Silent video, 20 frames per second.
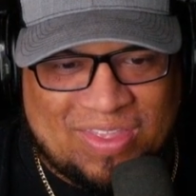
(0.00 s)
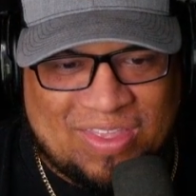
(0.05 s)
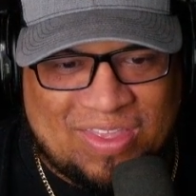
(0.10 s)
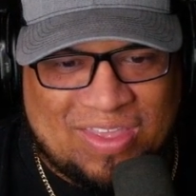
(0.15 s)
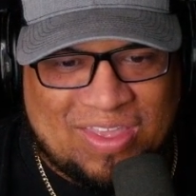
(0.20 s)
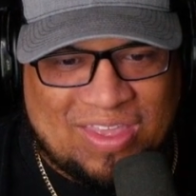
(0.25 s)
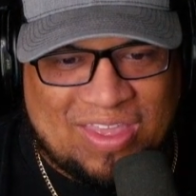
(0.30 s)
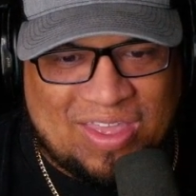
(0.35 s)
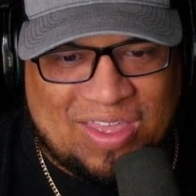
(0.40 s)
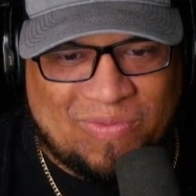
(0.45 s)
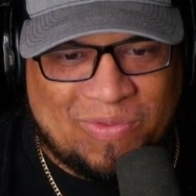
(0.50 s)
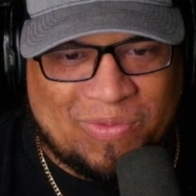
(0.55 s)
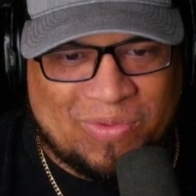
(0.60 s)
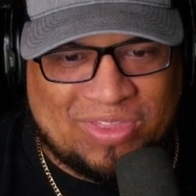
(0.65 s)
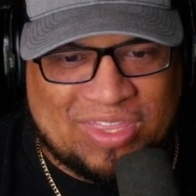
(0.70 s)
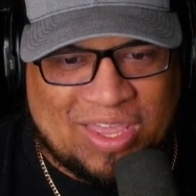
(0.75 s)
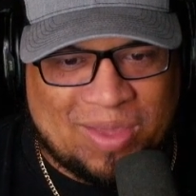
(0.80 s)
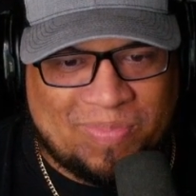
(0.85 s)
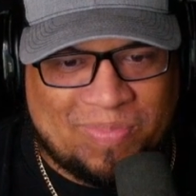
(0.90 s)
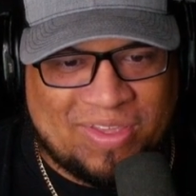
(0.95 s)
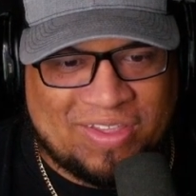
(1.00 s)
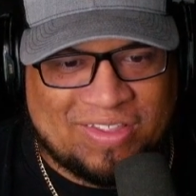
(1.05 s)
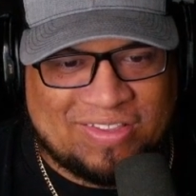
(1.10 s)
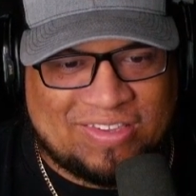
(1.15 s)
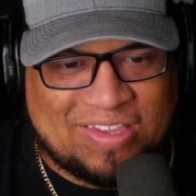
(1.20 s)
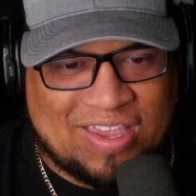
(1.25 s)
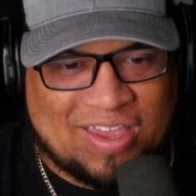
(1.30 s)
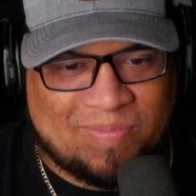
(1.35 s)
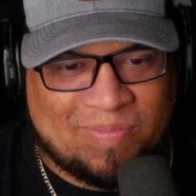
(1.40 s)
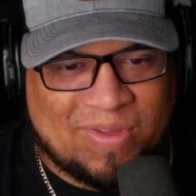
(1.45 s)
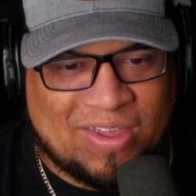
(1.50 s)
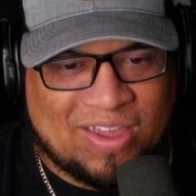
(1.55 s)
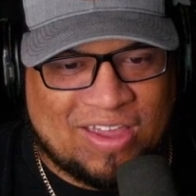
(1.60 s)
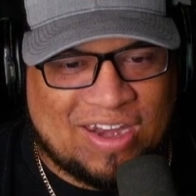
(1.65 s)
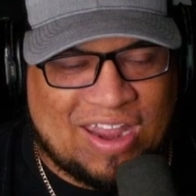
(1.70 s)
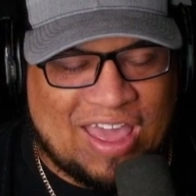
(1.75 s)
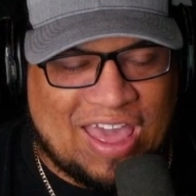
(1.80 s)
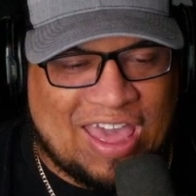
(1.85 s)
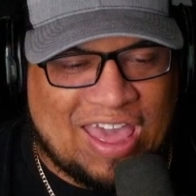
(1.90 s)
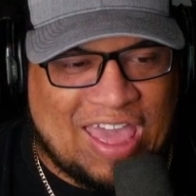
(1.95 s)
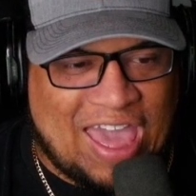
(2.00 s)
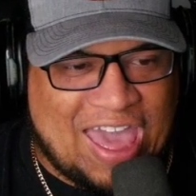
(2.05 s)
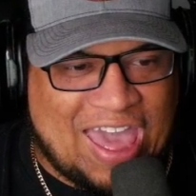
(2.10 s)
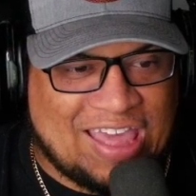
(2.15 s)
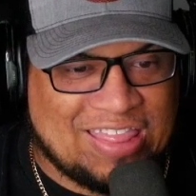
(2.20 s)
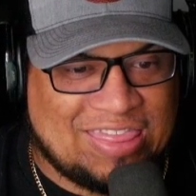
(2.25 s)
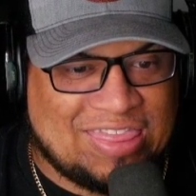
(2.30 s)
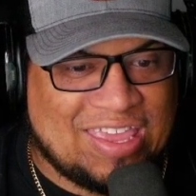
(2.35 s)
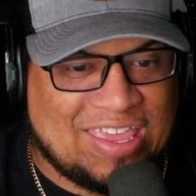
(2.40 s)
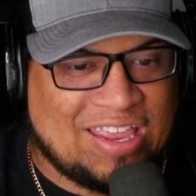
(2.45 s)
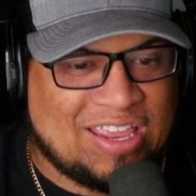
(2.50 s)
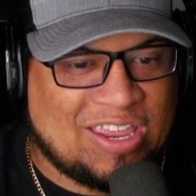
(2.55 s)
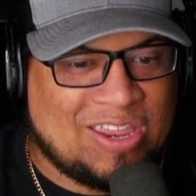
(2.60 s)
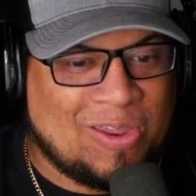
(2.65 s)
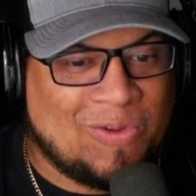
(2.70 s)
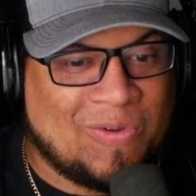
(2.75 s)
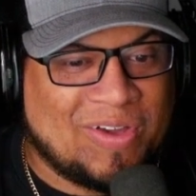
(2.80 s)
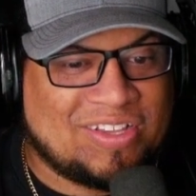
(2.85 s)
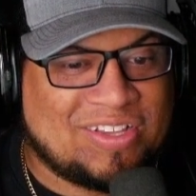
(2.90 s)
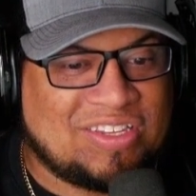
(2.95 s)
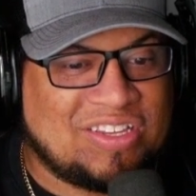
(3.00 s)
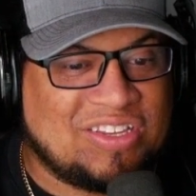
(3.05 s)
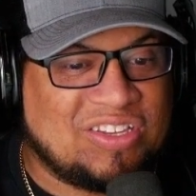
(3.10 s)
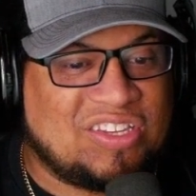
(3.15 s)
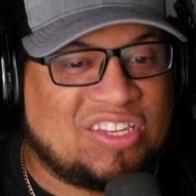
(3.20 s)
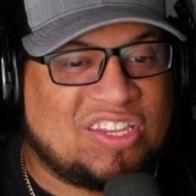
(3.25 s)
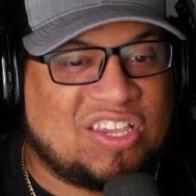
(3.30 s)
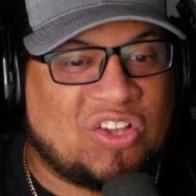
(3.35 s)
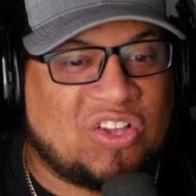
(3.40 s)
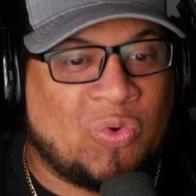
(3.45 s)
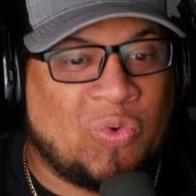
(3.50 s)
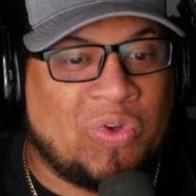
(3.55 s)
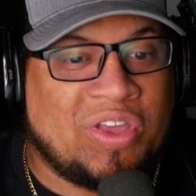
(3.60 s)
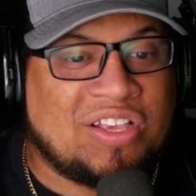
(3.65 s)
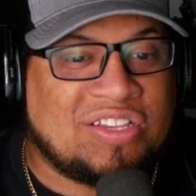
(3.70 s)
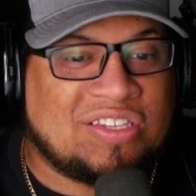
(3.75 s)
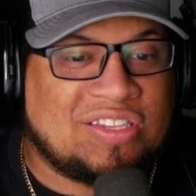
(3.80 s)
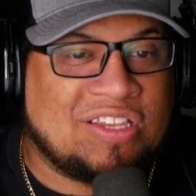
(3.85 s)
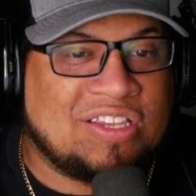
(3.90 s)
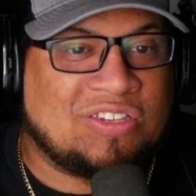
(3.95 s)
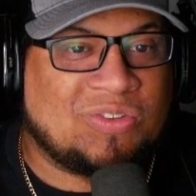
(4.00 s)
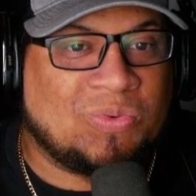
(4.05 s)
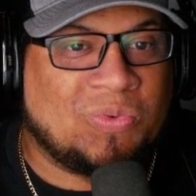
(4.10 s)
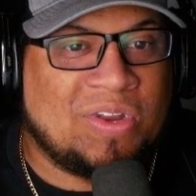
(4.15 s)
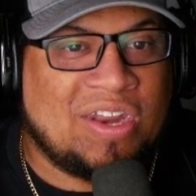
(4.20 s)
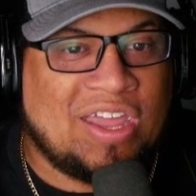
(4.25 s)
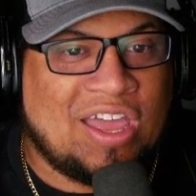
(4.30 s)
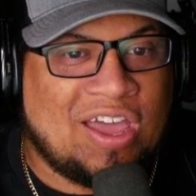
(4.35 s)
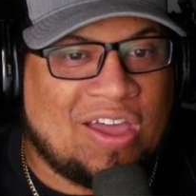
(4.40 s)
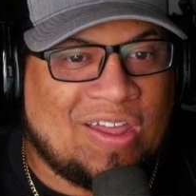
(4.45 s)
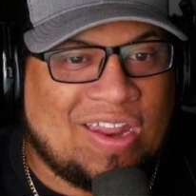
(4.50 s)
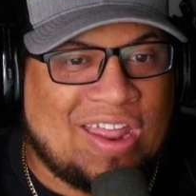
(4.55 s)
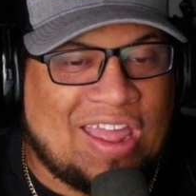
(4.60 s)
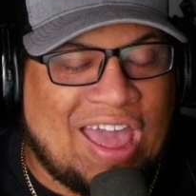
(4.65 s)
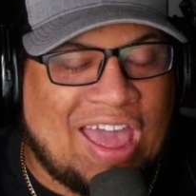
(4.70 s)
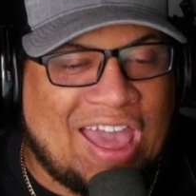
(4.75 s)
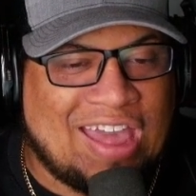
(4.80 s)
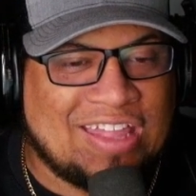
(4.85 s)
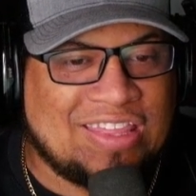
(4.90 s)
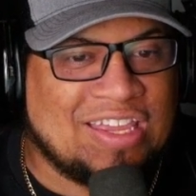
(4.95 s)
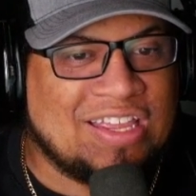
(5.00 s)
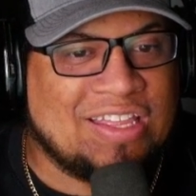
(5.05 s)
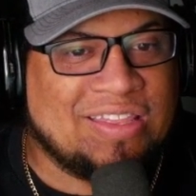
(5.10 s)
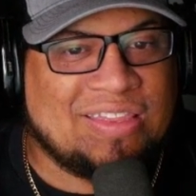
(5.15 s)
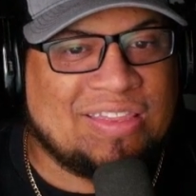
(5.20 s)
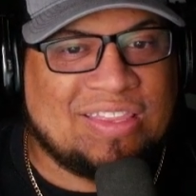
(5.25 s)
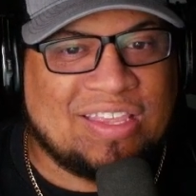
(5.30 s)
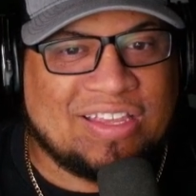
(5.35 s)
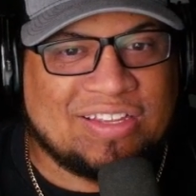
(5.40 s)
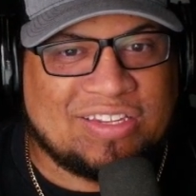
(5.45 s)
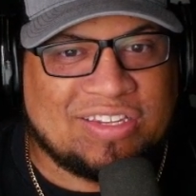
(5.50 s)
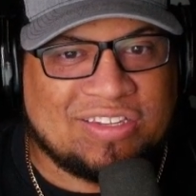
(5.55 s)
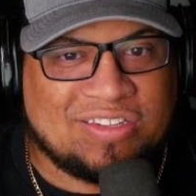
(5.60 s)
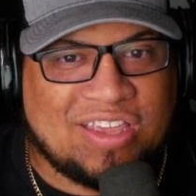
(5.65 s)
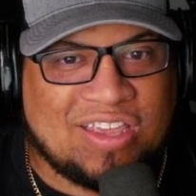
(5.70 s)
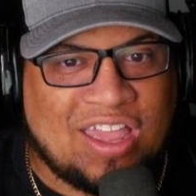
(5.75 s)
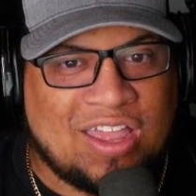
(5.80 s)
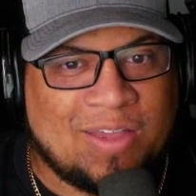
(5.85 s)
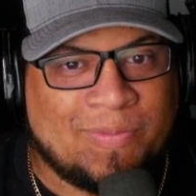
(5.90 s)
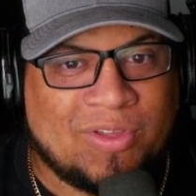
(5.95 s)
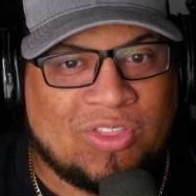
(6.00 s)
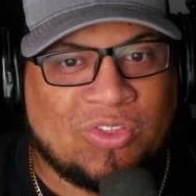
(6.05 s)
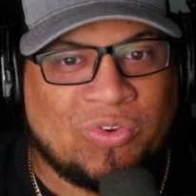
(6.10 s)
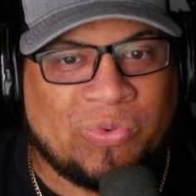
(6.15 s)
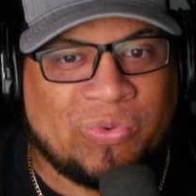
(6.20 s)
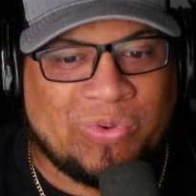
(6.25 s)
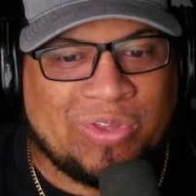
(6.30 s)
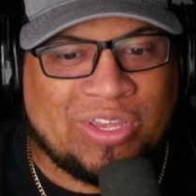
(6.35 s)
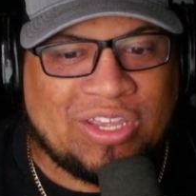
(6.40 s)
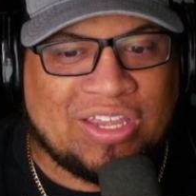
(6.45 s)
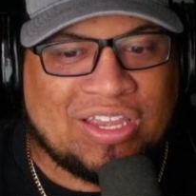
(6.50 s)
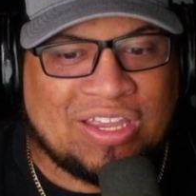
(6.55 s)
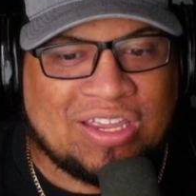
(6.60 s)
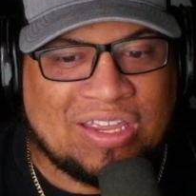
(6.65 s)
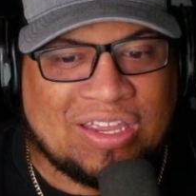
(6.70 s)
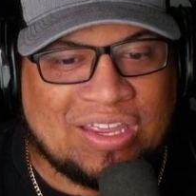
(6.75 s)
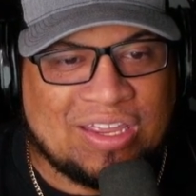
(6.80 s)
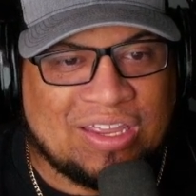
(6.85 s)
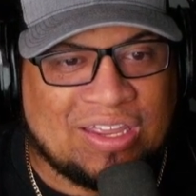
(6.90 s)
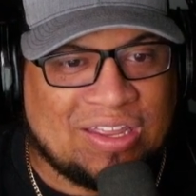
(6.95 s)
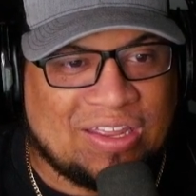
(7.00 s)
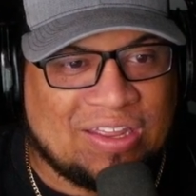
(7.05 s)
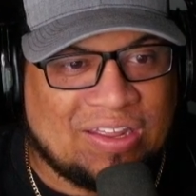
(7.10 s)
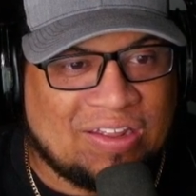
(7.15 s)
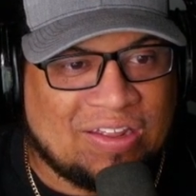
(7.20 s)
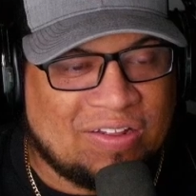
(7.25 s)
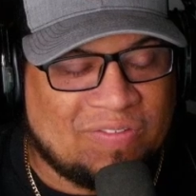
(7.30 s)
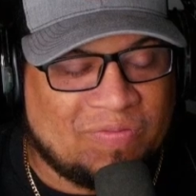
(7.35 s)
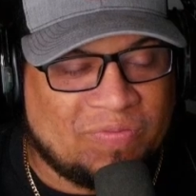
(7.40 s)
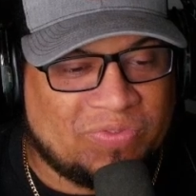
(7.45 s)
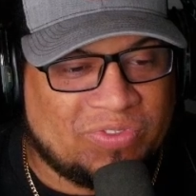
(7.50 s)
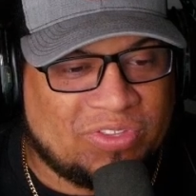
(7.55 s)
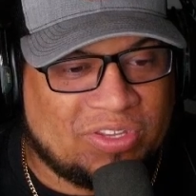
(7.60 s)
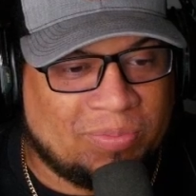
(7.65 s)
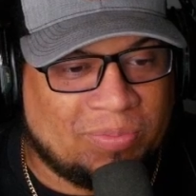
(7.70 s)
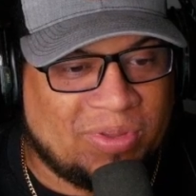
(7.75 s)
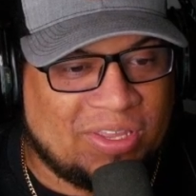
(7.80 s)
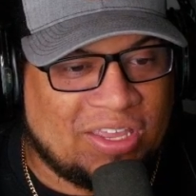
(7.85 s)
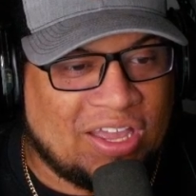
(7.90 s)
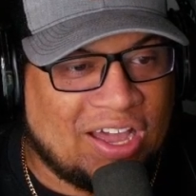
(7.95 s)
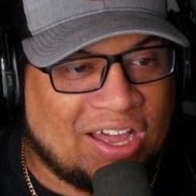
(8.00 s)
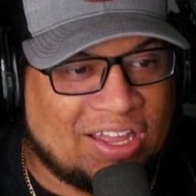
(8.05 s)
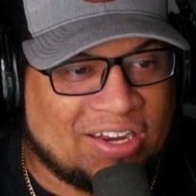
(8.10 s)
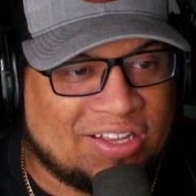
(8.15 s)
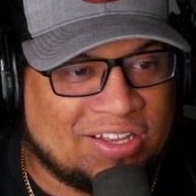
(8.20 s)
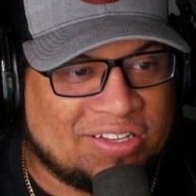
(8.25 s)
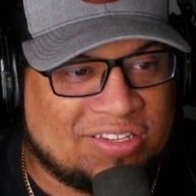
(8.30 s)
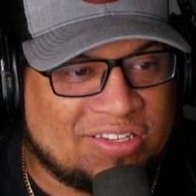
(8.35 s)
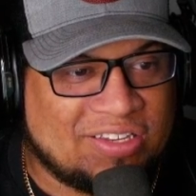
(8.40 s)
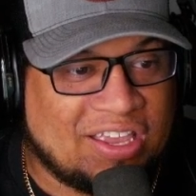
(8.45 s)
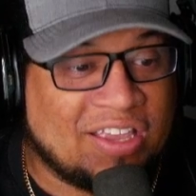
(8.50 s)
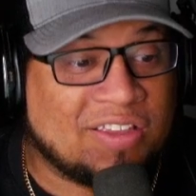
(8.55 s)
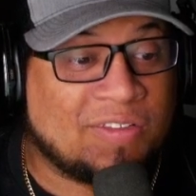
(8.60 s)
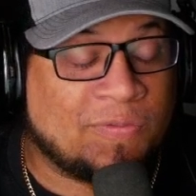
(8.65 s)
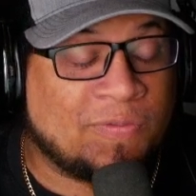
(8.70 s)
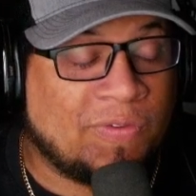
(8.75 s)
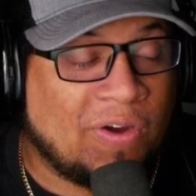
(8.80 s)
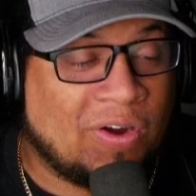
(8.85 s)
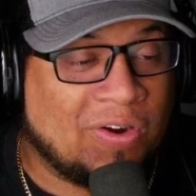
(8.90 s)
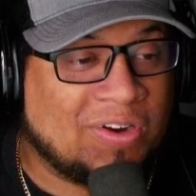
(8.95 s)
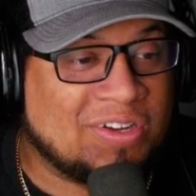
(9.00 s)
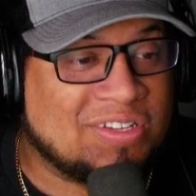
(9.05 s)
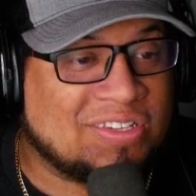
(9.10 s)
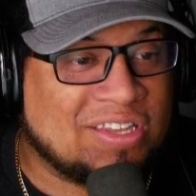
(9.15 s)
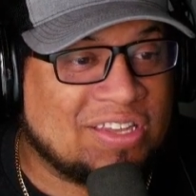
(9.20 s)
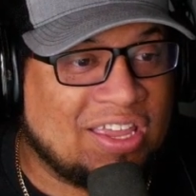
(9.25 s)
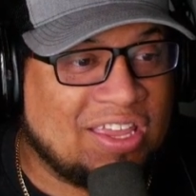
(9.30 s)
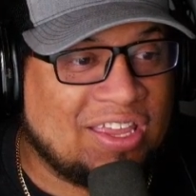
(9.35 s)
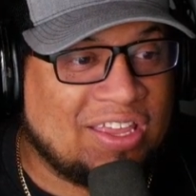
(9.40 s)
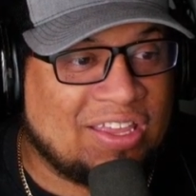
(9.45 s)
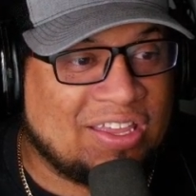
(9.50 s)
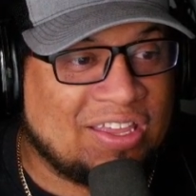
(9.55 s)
Even with that being said, man, I think USC squeaks this one out. I think this is game of the week, to be honest, as far as like,